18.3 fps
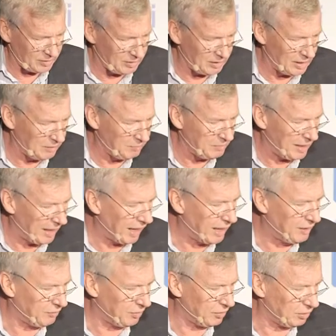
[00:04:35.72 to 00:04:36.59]
in
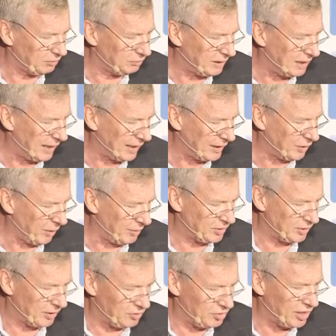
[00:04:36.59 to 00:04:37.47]
behavioural
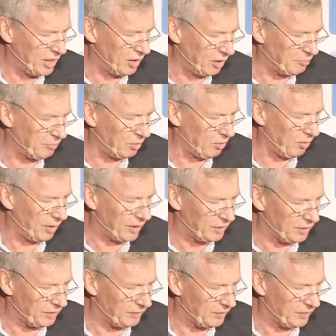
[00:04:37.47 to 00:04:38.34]
economics, I chair at Macquarie
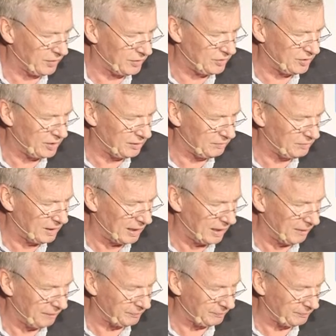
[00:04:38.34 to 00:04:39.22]
University
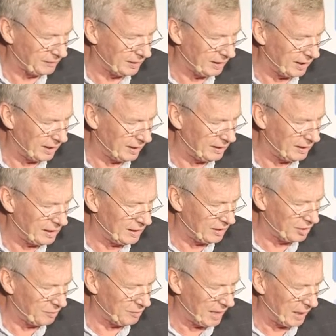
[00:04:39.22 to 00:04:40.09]

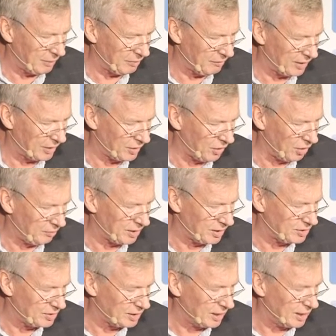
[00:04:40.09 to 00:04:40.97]
in the Department of
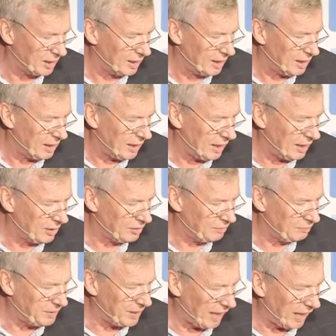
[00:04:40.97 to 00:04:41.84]
Economics,
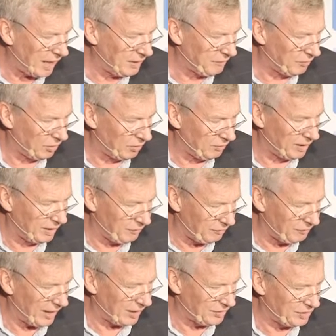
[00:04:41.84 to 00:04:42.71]
and behavioural really
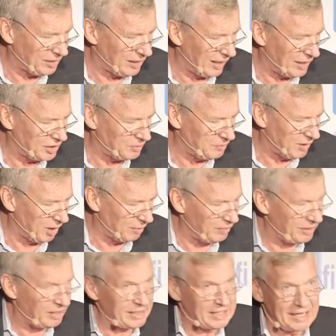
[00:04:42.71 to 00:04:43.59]
fascinates me. I'm
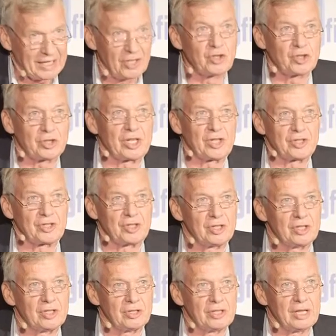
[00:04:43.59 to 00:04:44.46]
really
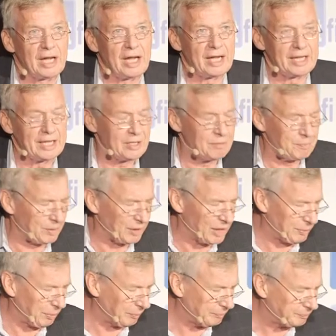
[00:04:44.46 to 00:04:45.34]
interested in
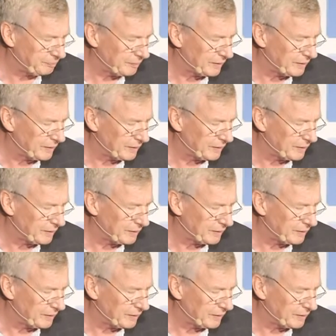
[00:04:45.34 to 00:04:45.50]
people.